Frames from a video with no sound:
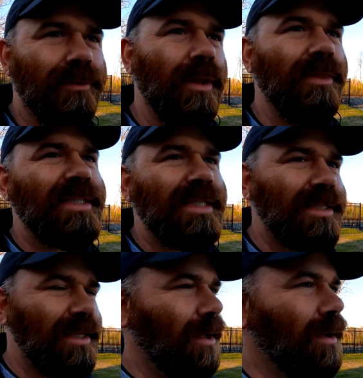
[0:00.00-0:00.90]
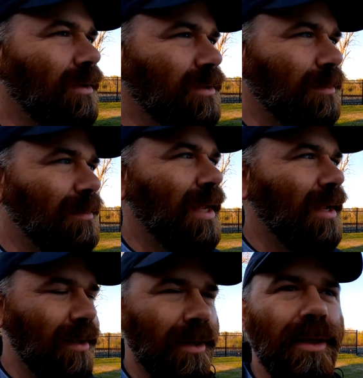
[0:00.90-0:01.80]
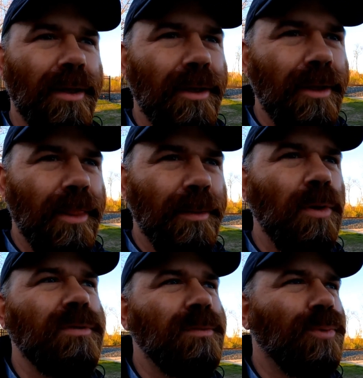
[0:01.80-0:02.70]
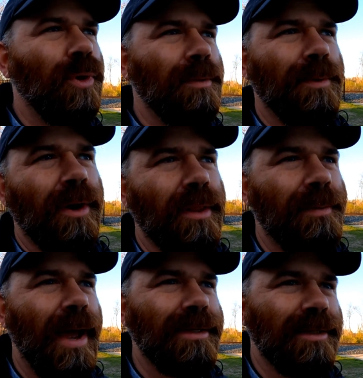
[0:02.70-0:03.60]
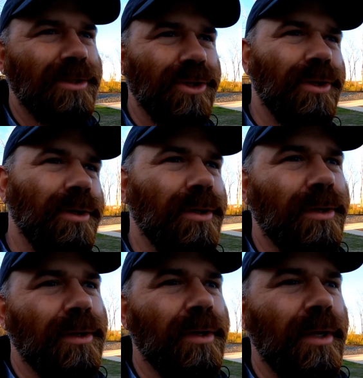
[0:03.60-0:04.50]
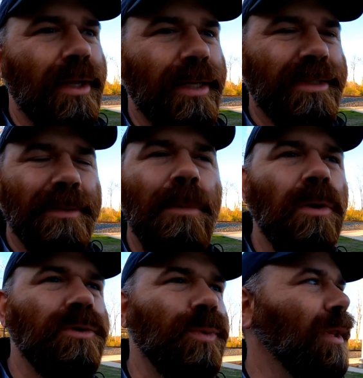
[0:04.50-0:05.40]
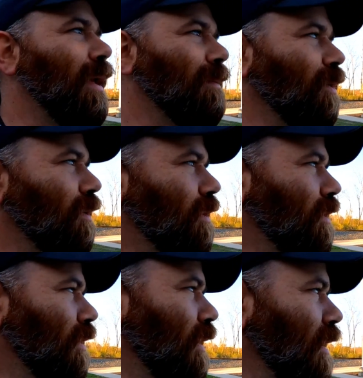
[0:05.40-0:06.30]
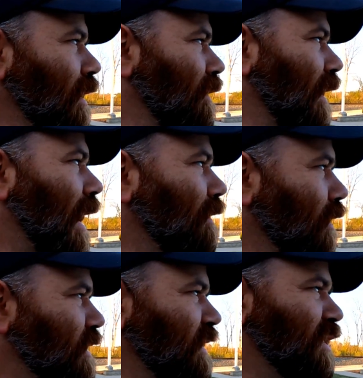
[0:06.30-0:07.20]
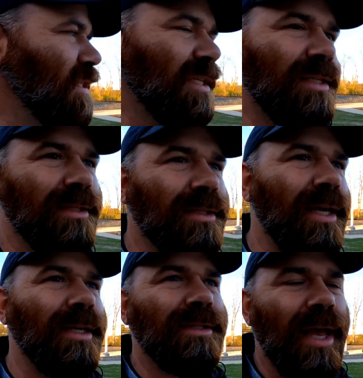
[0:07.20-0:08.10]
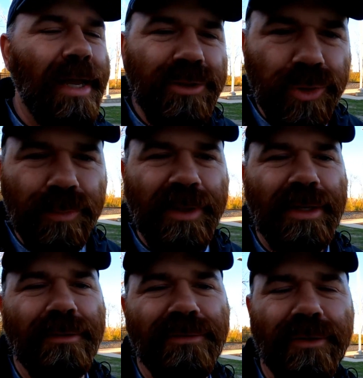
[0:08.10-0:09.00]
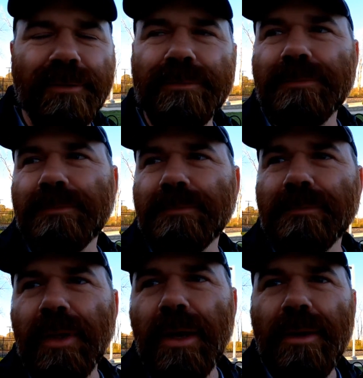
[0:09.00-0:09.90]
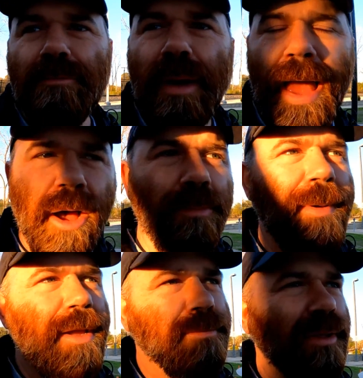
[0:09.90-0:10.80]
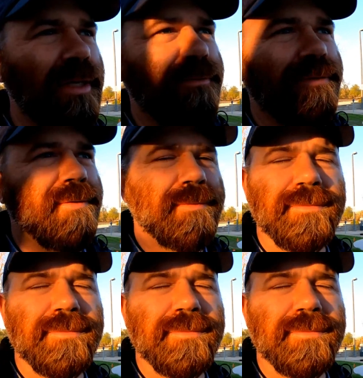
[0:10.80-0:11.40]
Now this is, to me, the most important part of the passage. It's the most relatable. The guy looks at Jesus and says, I do believe, but help my unbelief.